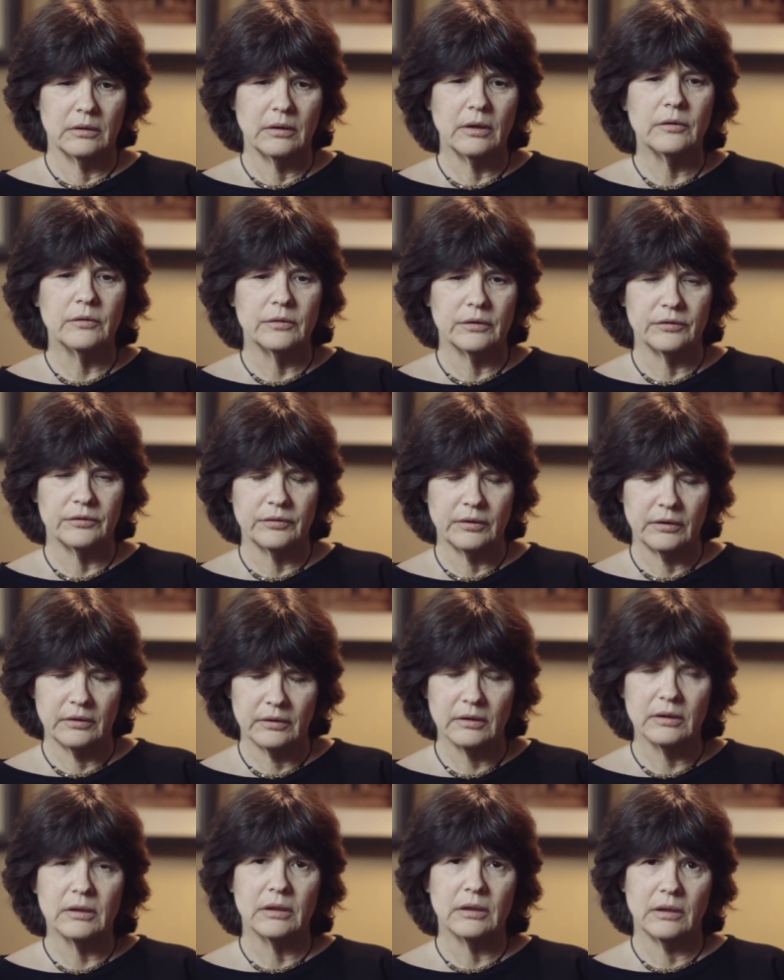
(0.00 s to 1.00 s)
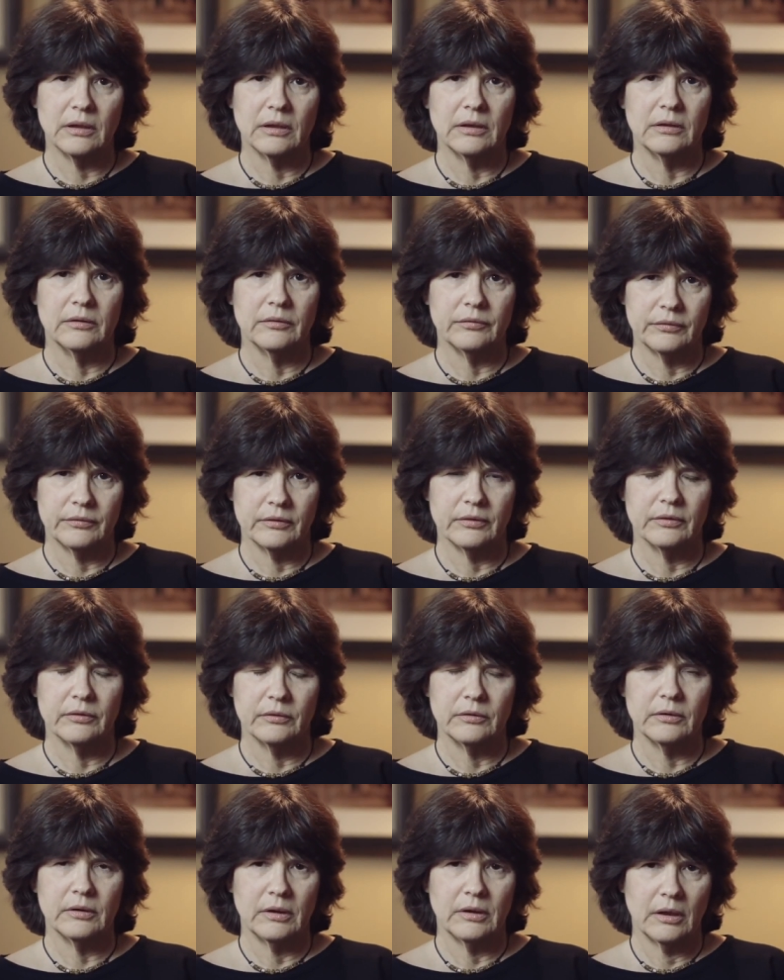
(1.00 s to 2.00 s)
noticed. He declined for
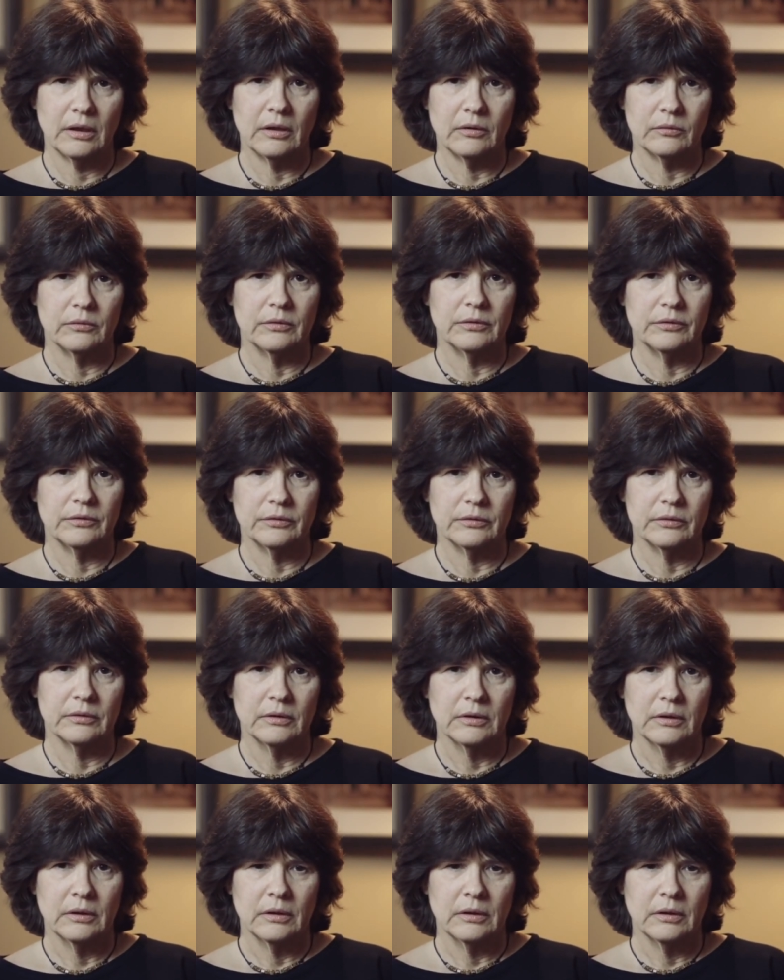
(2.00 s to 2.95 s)
30 hours